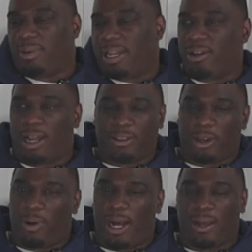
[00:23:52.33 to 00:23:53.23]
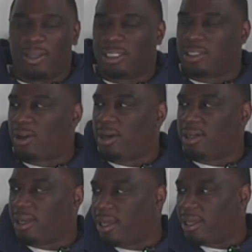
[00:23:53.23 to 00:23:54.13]
But after a while, it's just hard
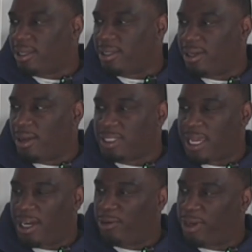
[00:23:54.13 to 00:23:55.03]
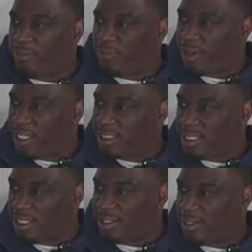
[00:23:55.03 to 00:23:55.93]
to like, I'm staying here rent free and
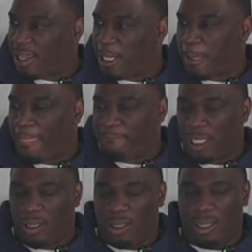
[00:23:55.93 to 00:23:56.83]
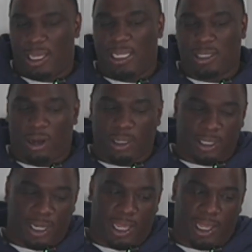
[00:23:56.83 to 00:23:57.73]
shit. Like, it's
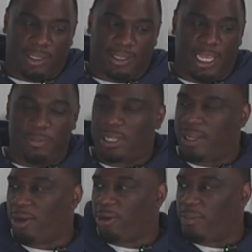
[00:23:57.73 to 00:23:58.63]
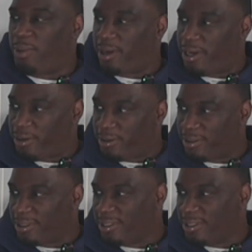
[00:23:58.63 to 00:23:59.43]
hard to like keep telling your grandma no.